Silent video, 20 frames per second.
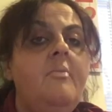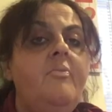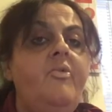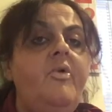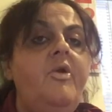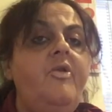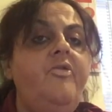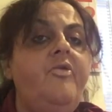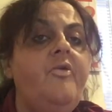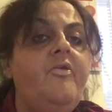
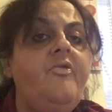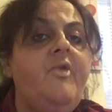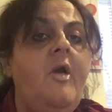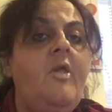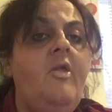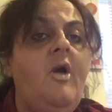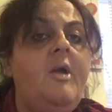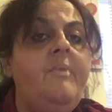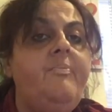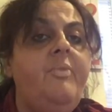please hit that
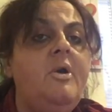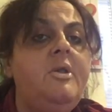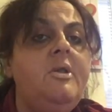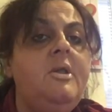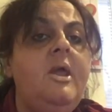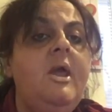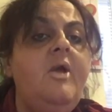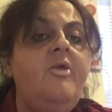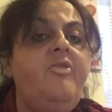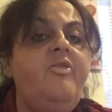like button
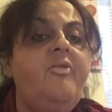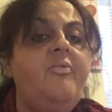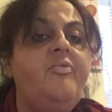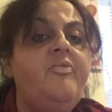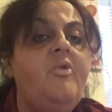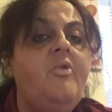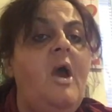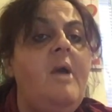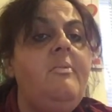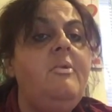and
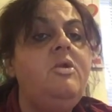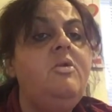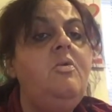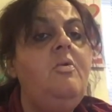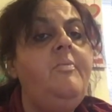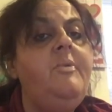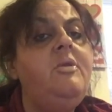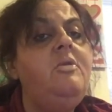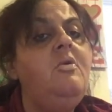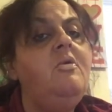subscribe and you'll
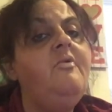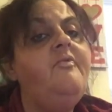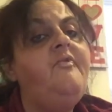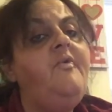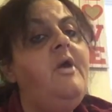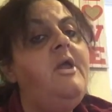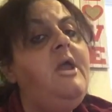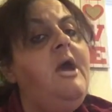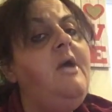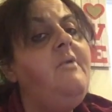be
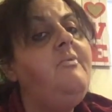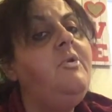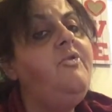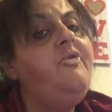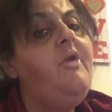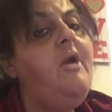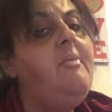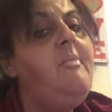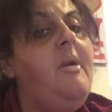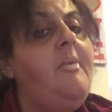notified every
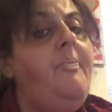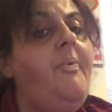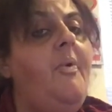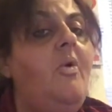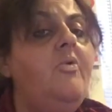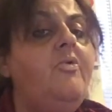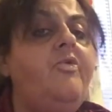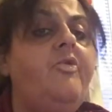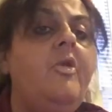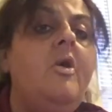time I
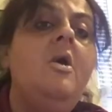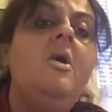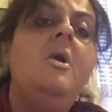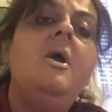post.